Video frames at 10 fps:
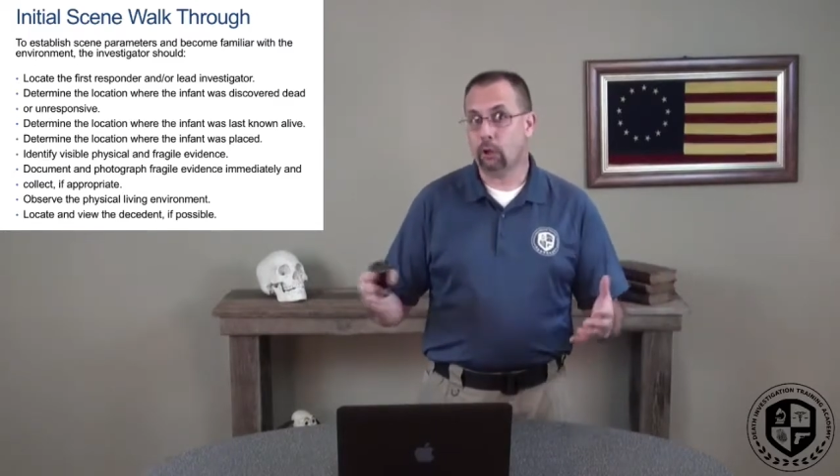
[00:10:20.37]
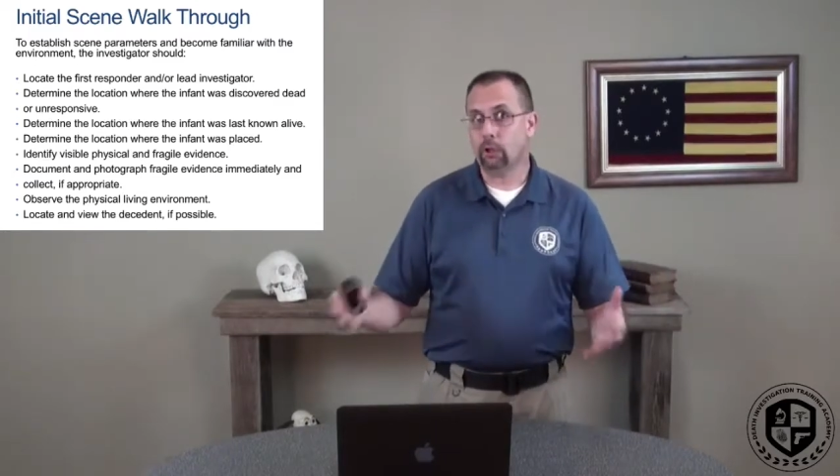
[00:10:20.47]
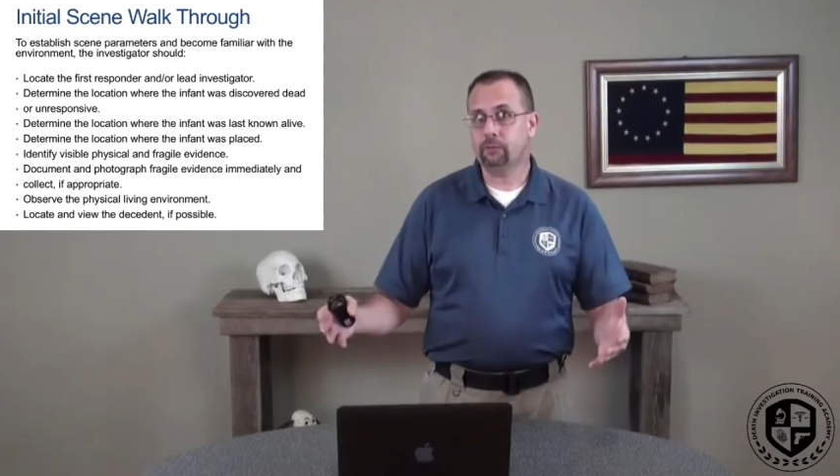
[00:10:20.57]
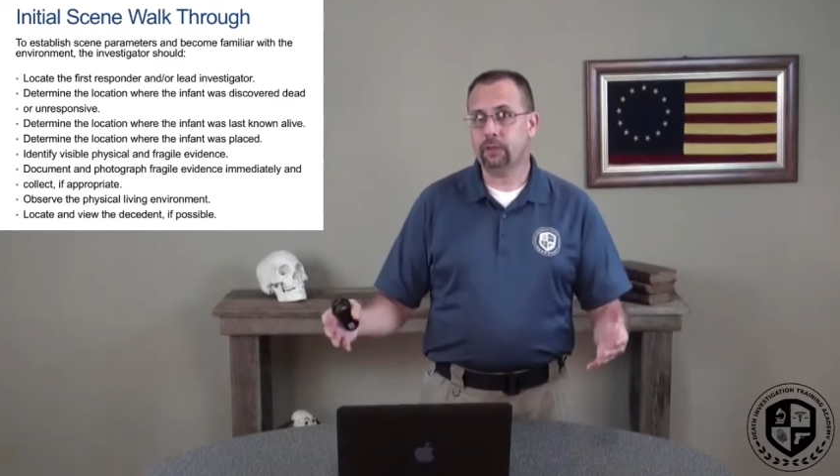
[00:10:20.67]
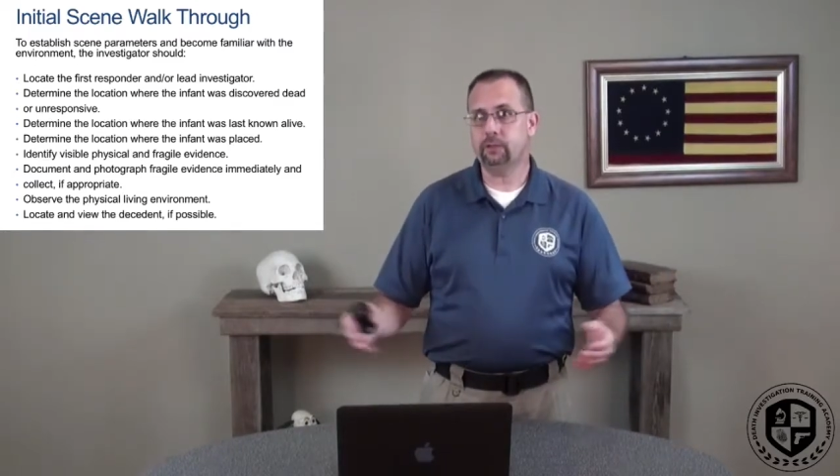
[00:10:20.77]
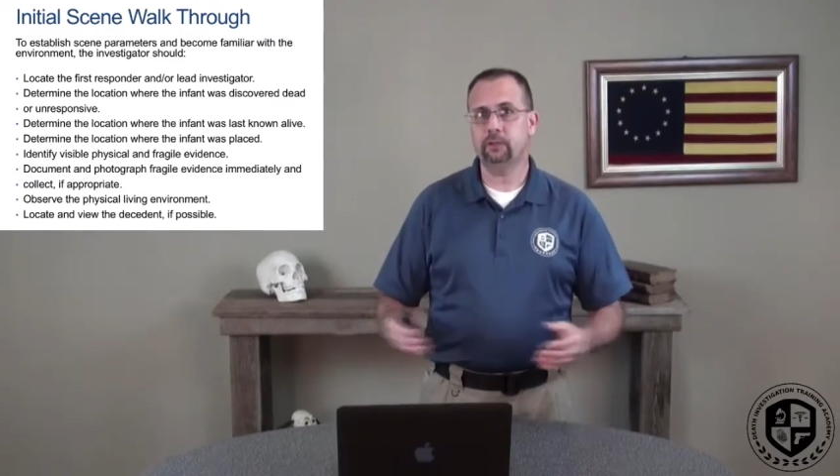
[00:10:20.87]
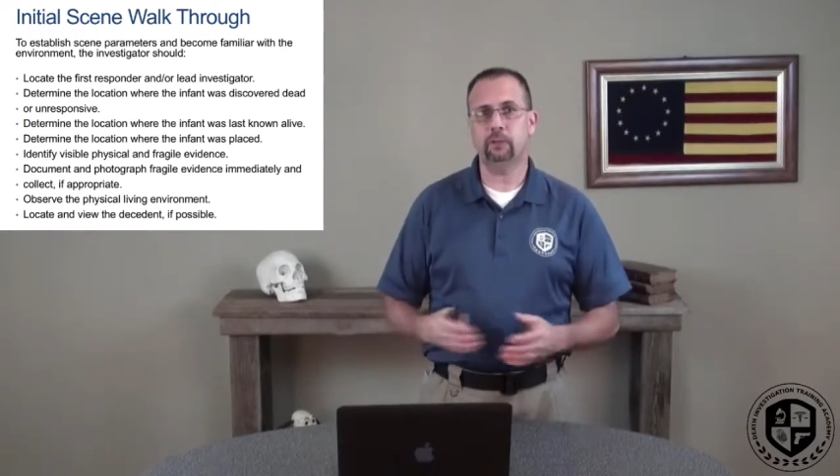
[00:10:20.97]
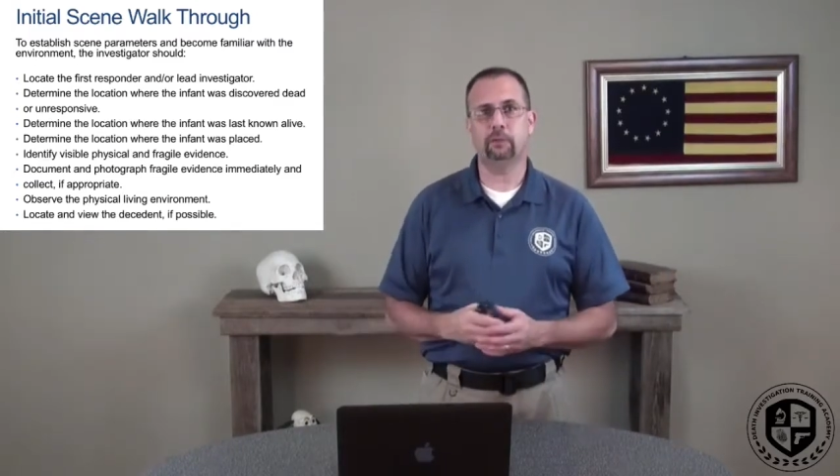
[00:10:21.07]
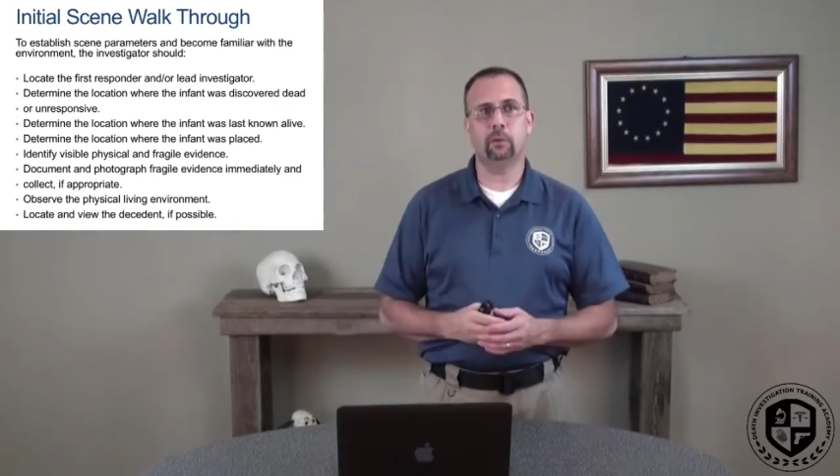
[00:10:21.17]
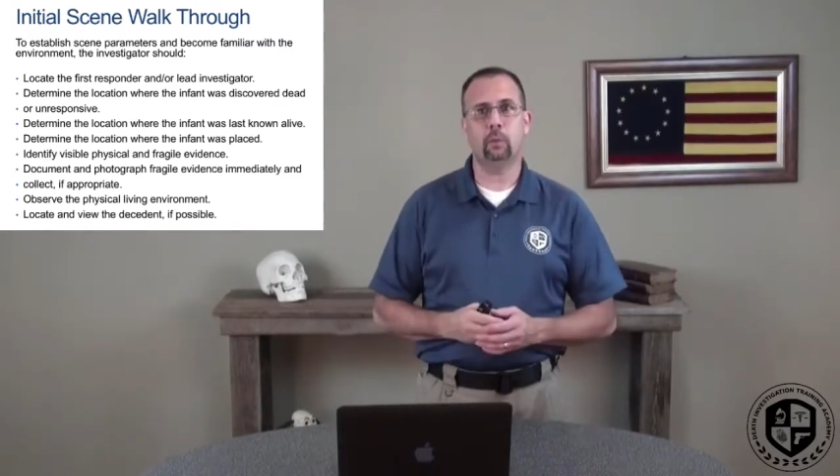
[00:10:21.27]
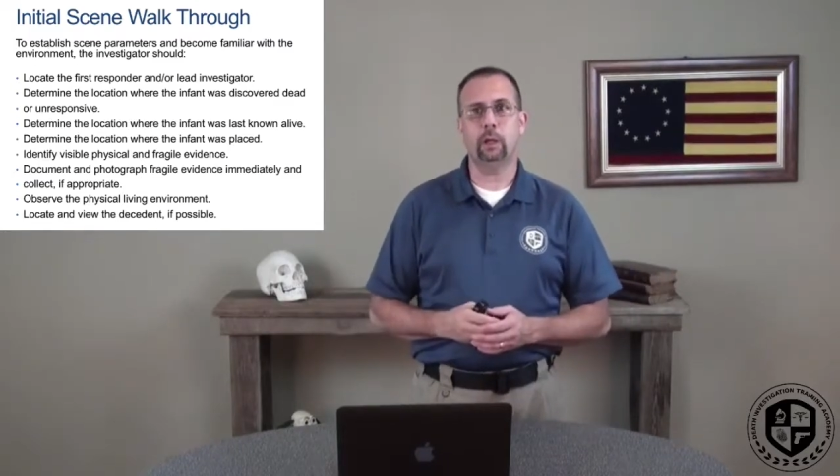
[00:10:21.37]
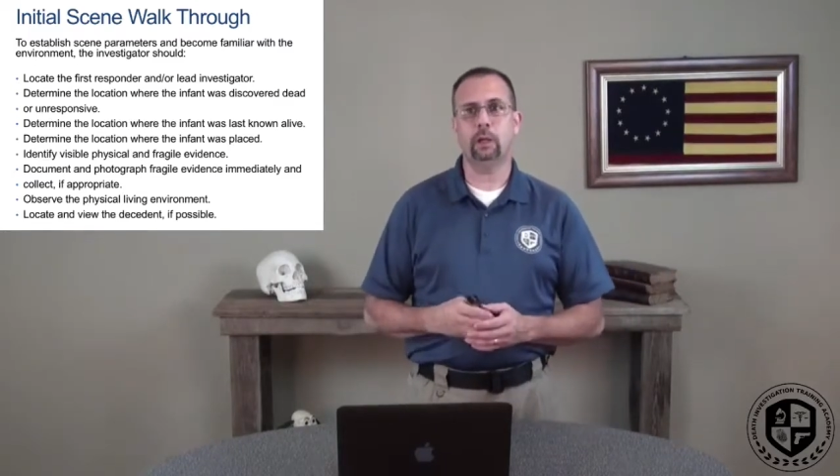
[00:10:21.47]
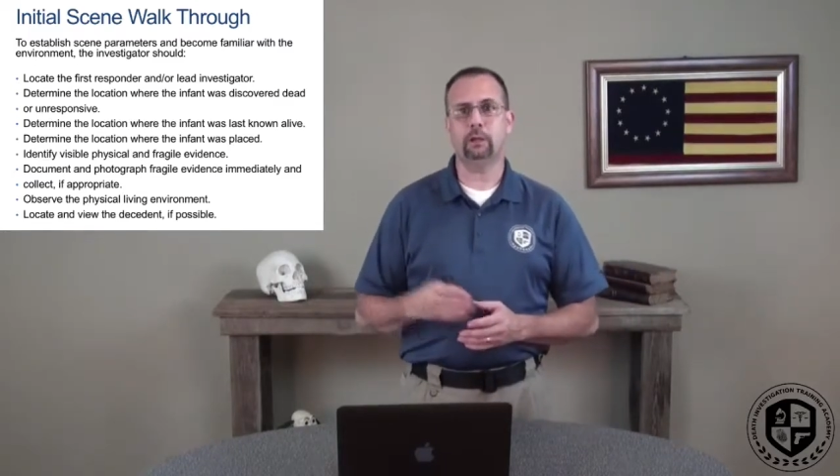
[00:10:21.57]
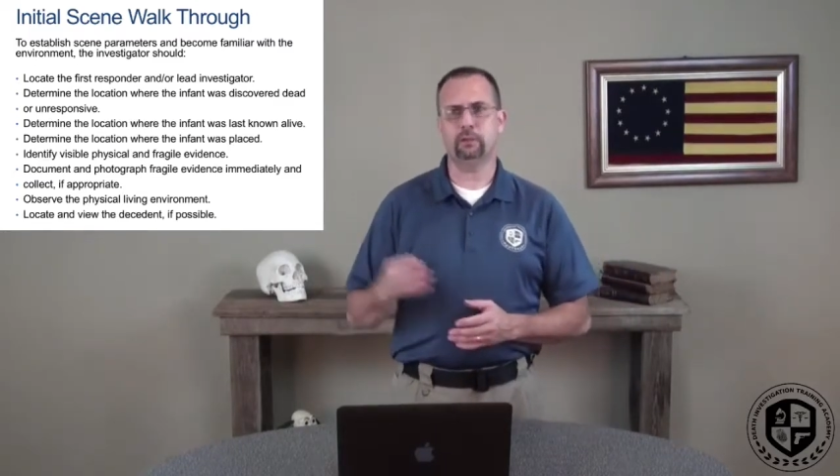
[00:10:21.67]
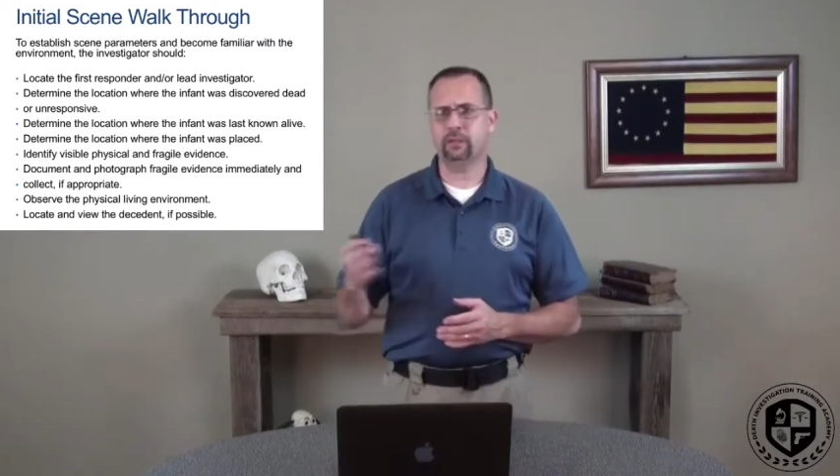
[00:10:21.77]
Dog feces everywhere?